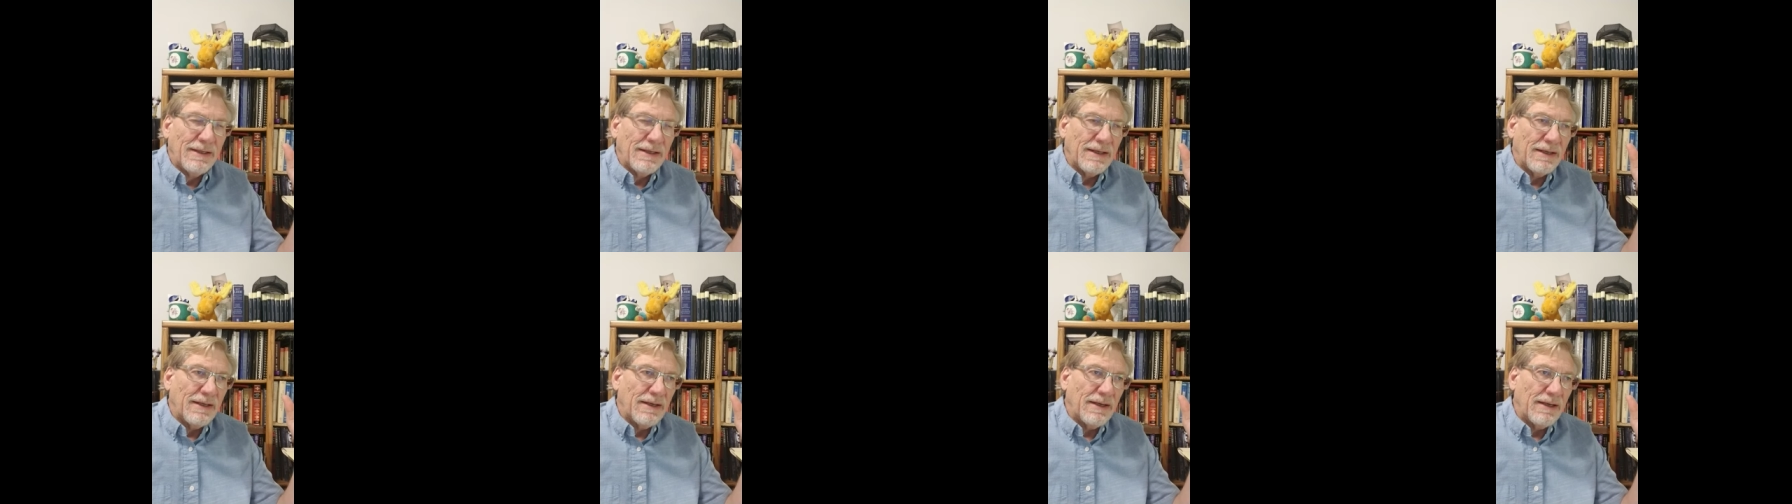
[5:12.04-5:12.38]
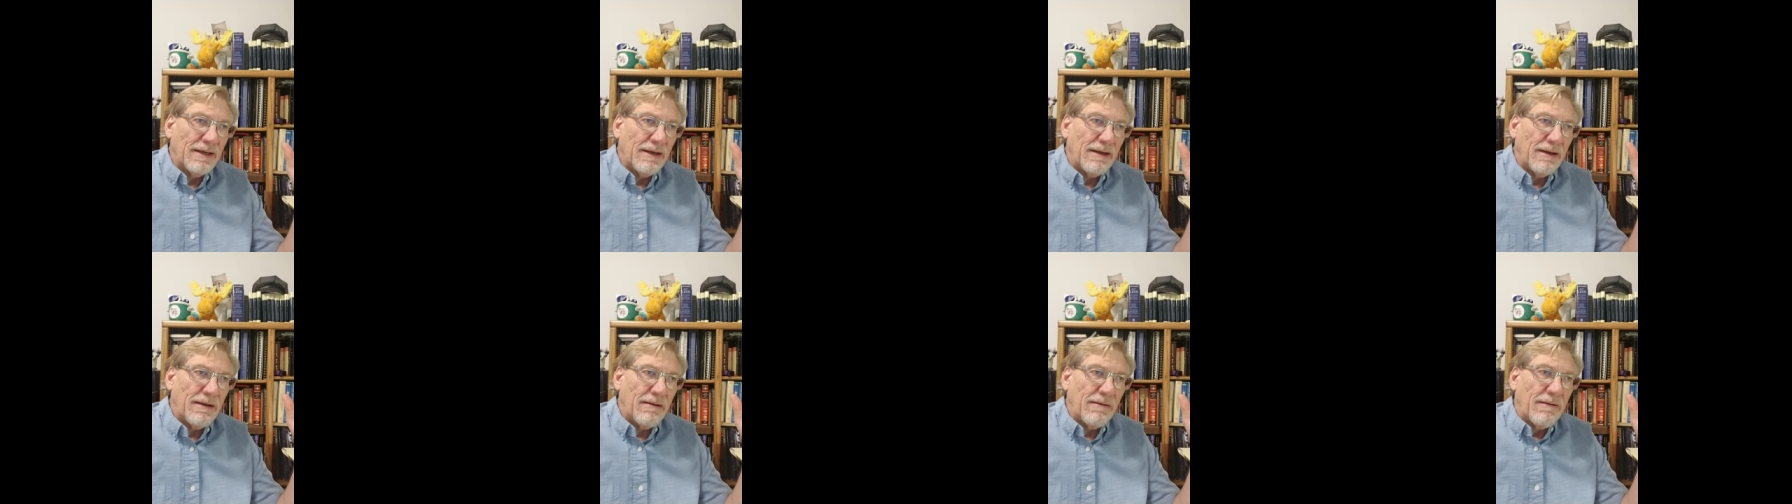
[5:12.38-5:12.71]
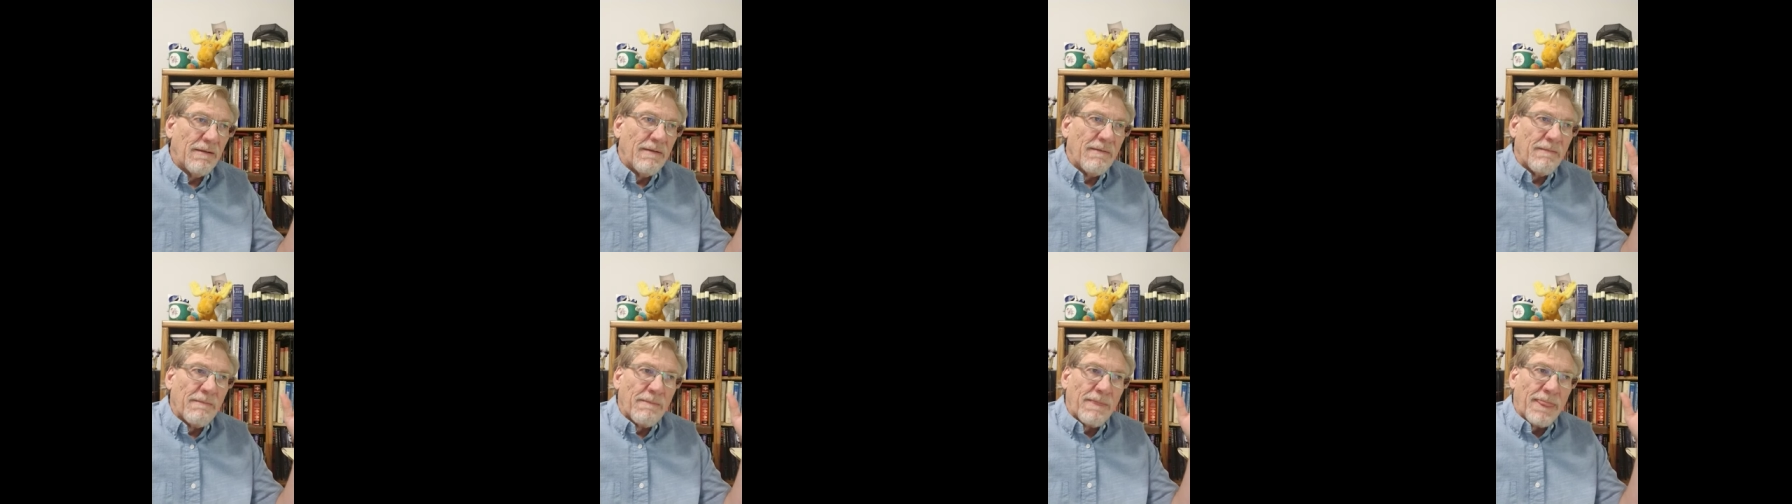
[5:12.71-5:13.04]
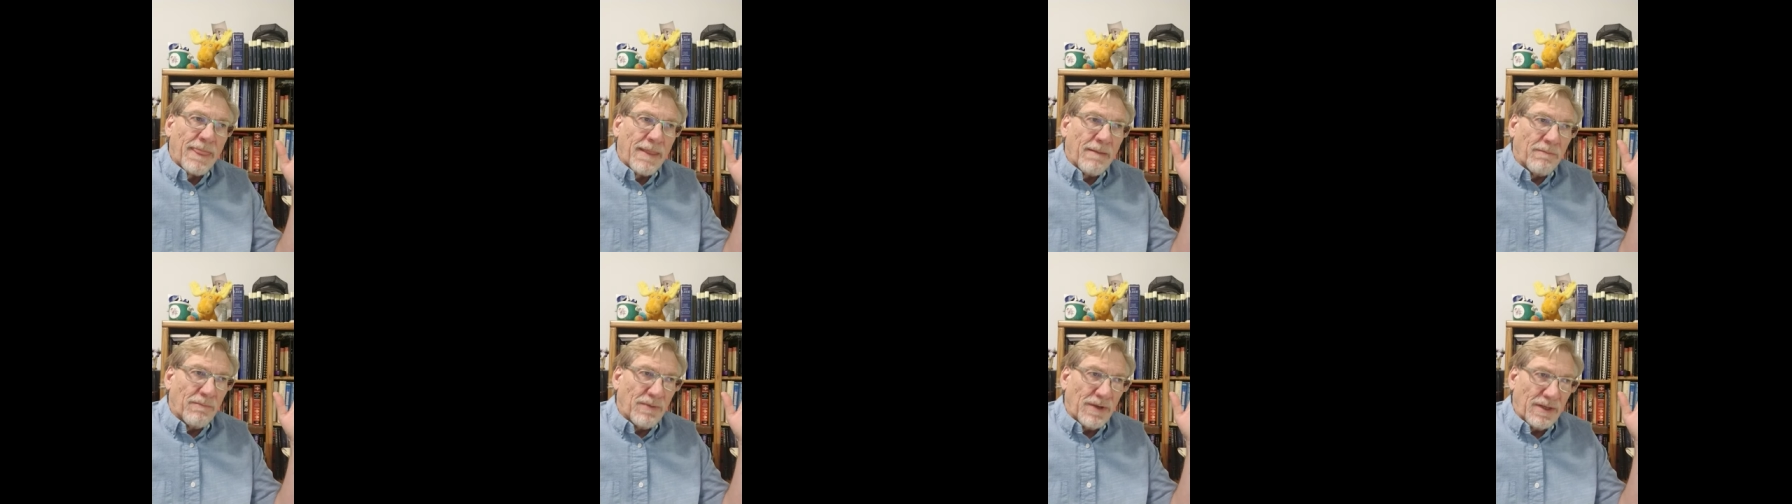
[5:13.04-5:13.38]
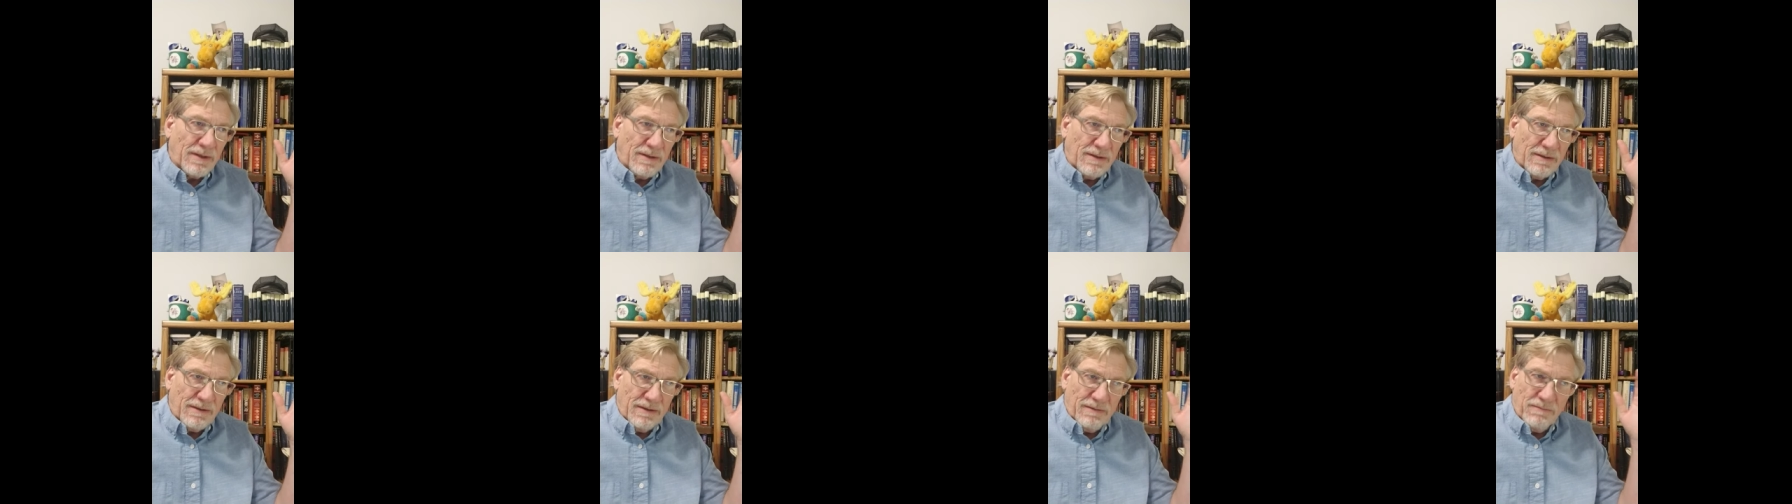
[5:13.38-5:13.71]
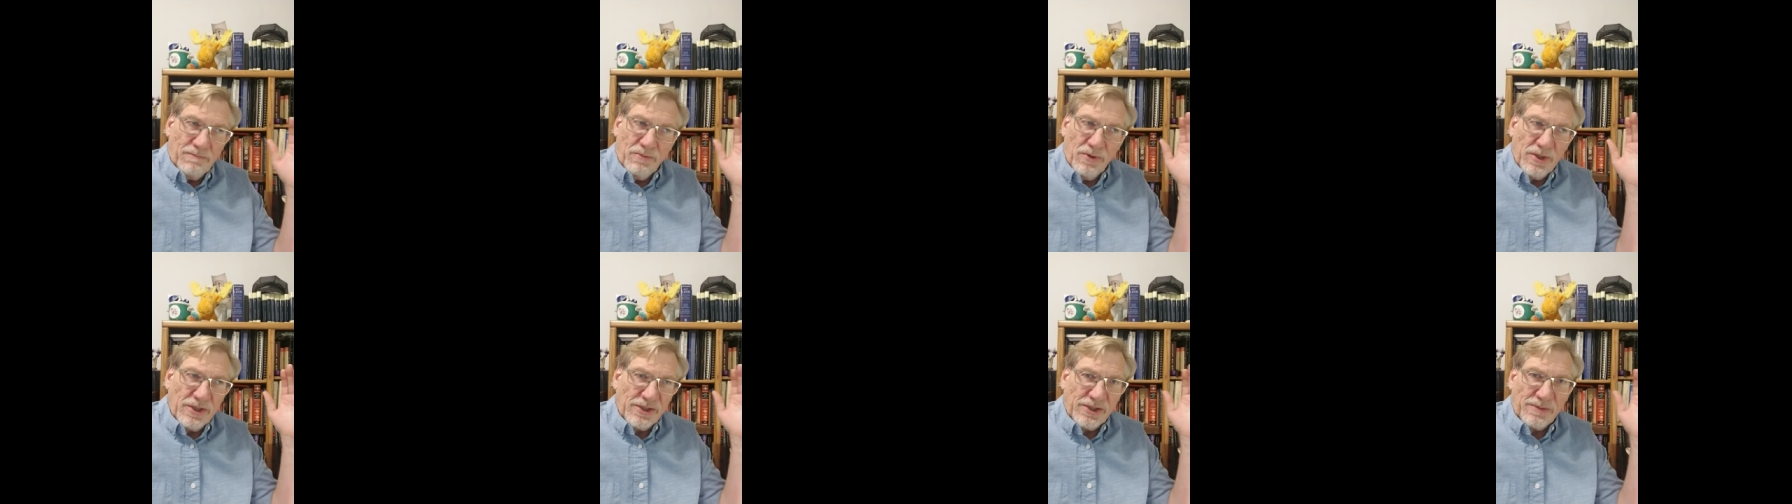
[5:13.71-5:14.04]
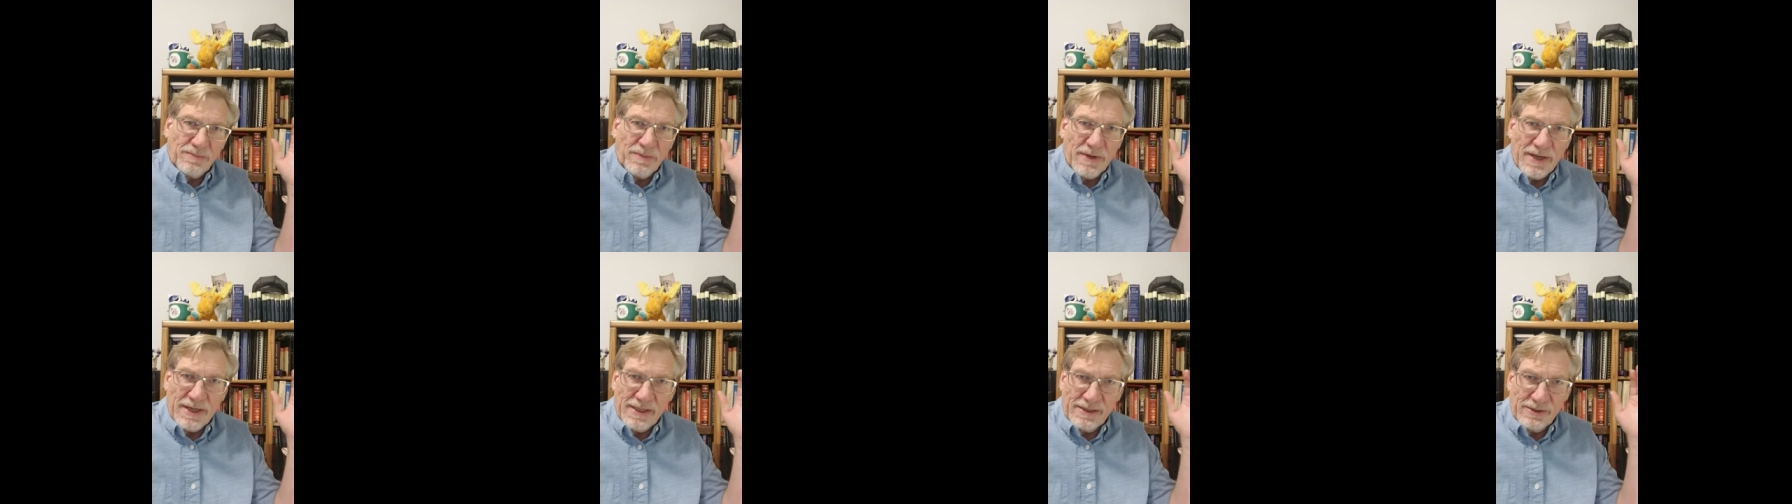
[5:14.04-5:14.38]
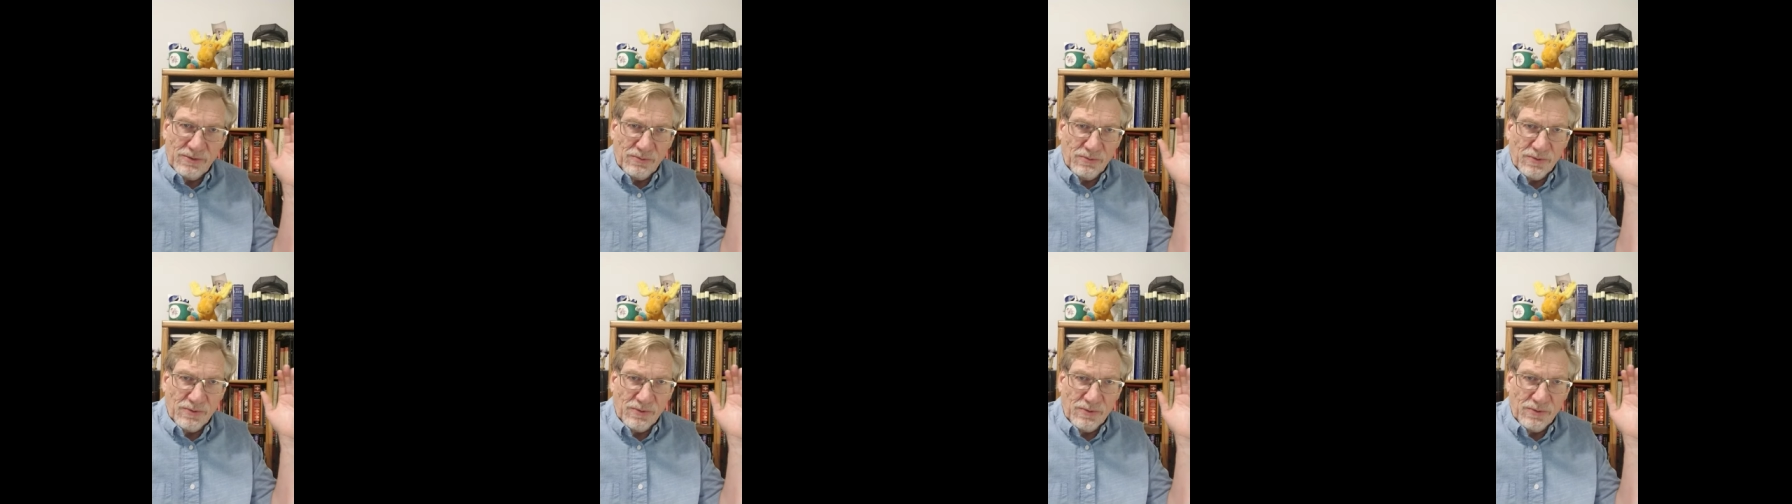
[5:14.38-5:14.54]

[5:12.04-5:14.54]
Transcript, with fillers: uh, but British spies